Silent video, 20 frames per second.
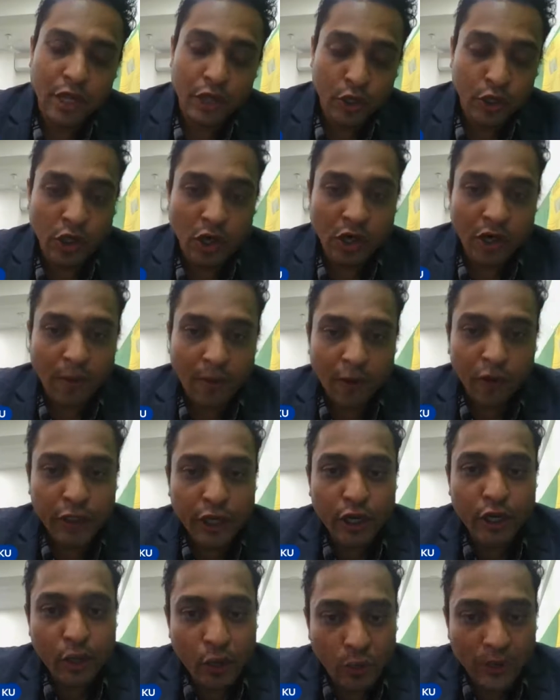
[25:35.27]
You talk about
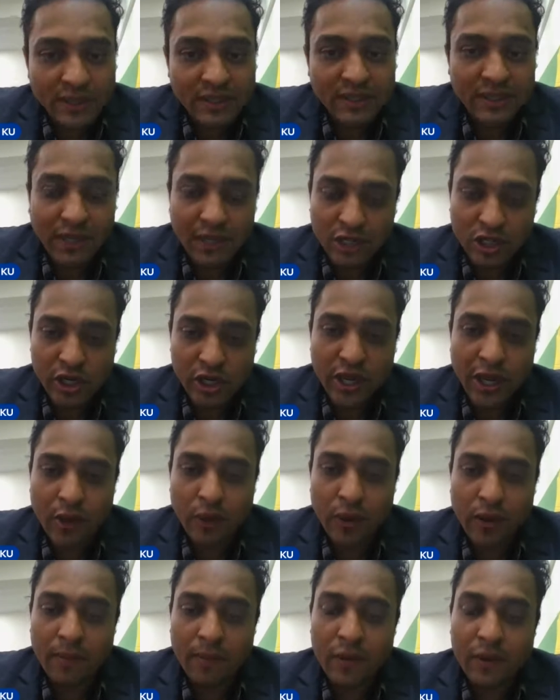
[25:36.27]
the Growista, G R
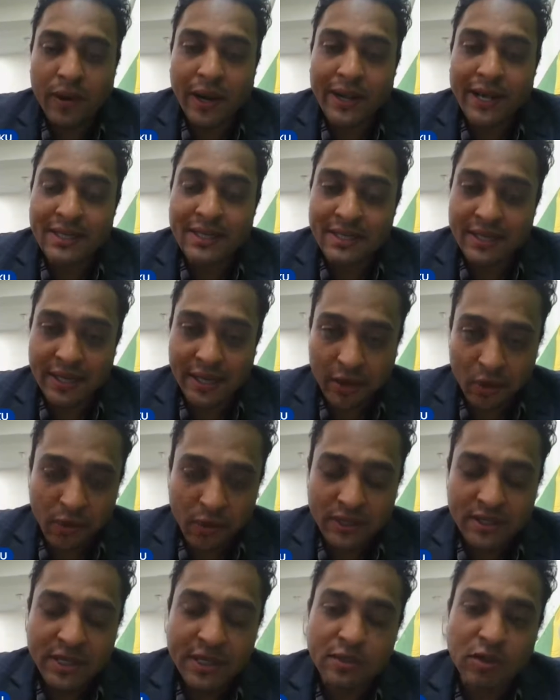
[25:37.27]
O W I S T.
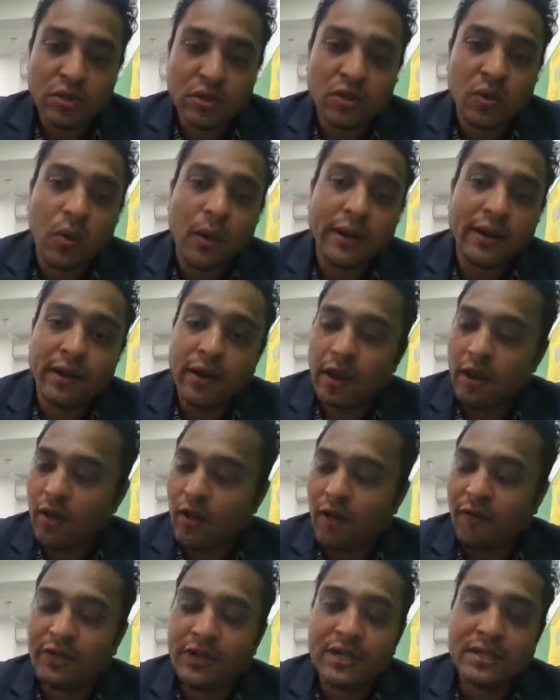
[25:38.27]
Growista is also one
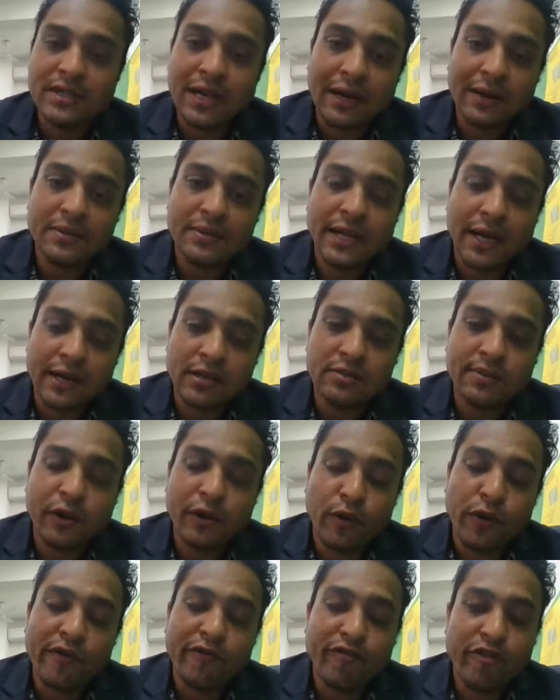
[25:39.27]
of the startups that has been
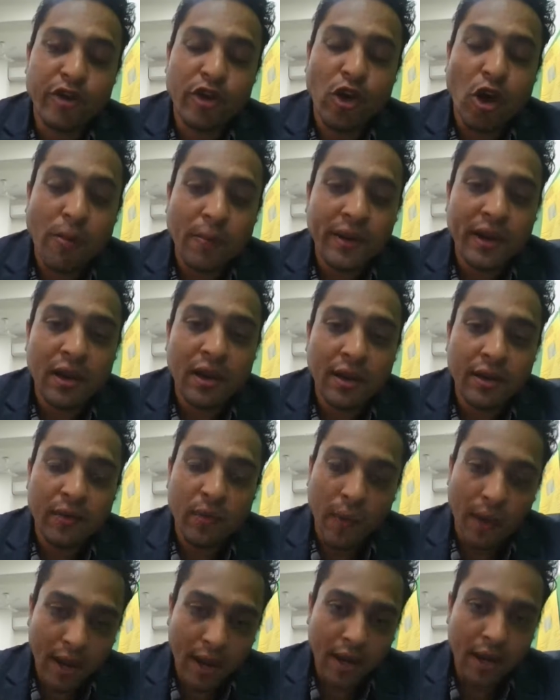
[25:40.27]
growing phenomenally
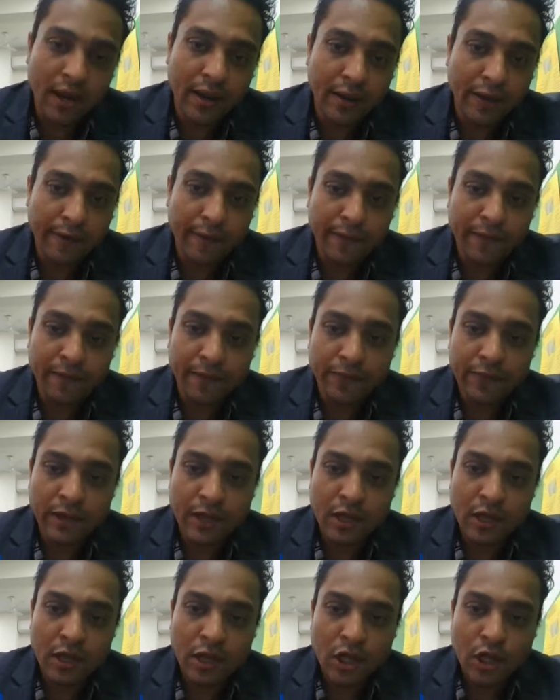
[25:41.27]
well
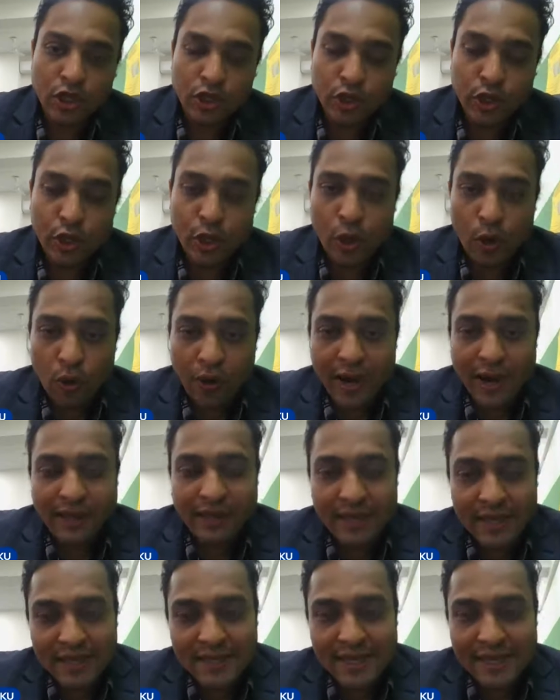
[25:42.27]
so you look at
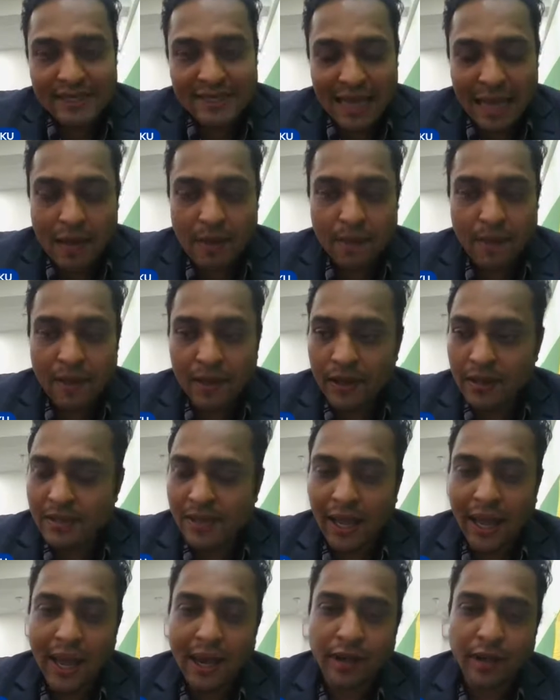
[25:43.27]
these examples,
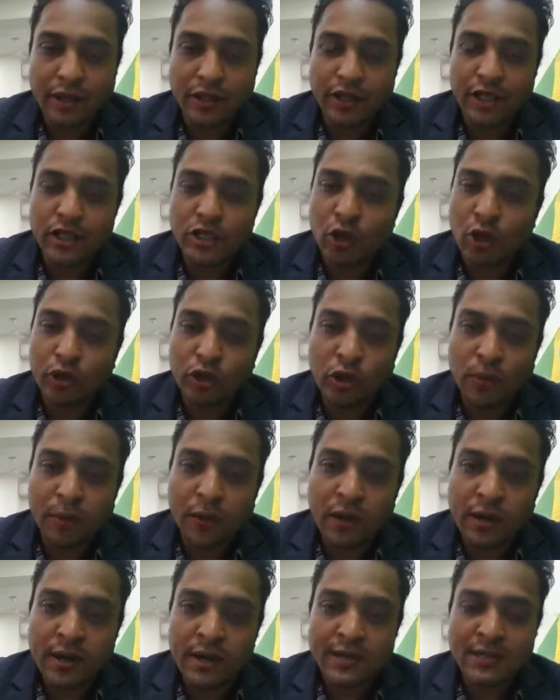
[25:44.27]
and these
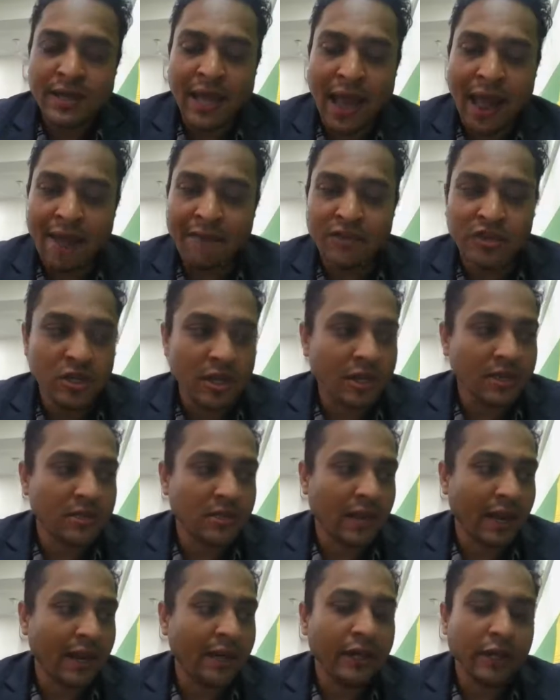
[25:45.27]
entrepreneurs have just
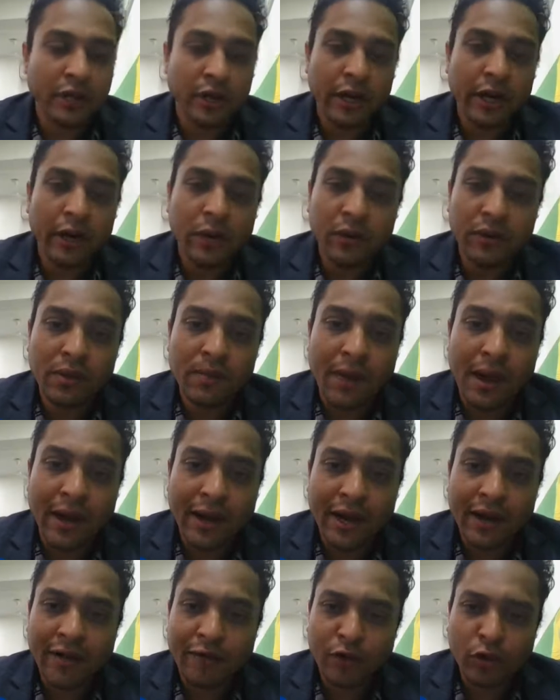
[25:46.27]
entered into the
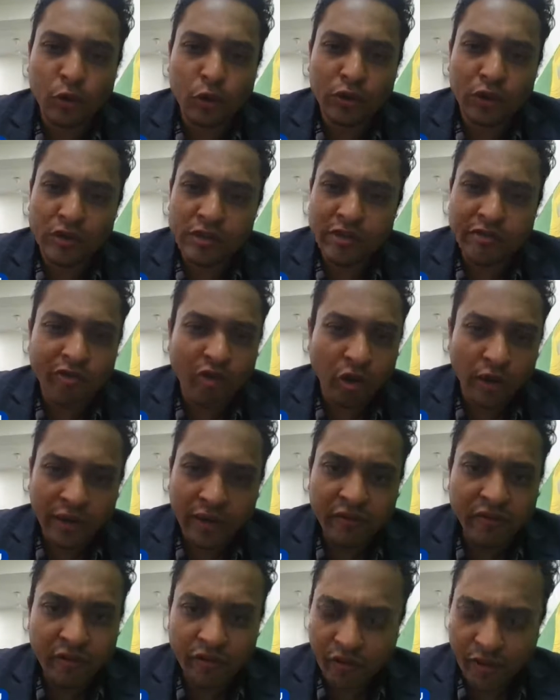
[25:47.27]
market after
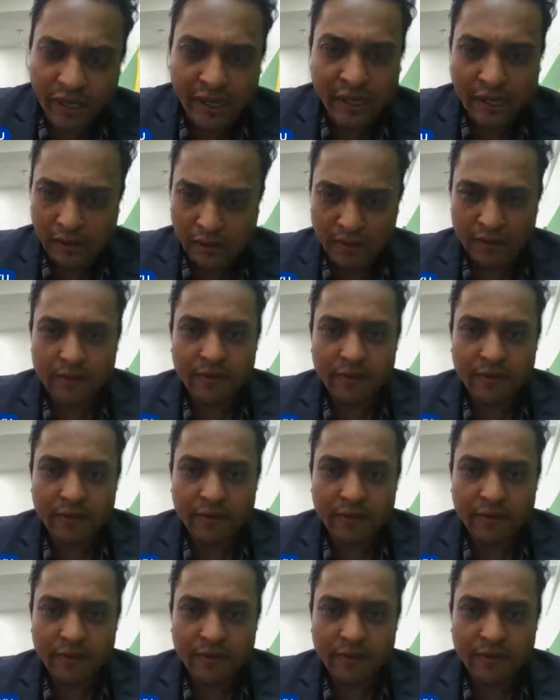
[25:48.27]
2014 15.